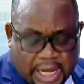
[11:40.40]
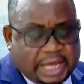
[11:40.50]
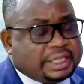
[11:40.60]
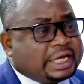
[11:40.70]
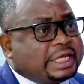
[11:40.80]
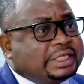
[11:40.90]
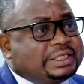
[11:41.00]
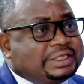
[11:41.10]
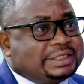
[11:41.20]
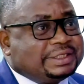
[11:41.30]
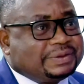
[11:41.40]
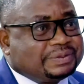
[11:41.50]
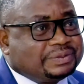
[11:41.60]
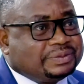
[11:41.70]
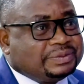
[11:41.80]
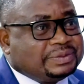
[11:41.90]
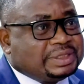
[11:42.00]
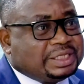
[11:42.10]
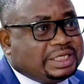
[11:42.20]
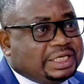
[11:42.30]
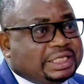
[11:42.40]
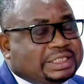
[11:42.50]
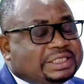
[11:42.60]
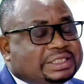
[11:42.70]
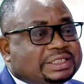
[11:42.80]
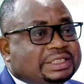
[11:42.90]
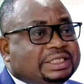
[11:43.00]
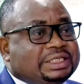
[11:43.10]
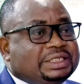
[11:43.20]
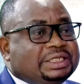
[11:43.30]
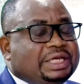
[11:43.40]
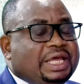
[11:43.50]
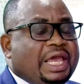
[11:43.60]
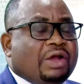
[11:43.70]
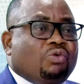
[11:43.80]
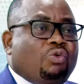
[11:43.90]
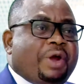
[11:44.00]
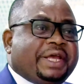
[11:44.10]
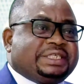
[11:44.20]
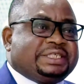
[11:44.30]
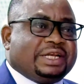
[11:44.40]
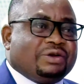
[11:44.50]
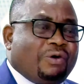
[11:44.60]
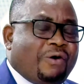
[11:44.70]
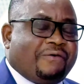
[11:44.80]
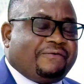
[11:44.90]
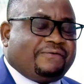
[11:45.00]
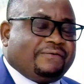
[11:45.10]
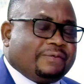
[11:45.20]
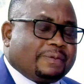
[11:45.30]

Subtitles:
other cases, it's a question of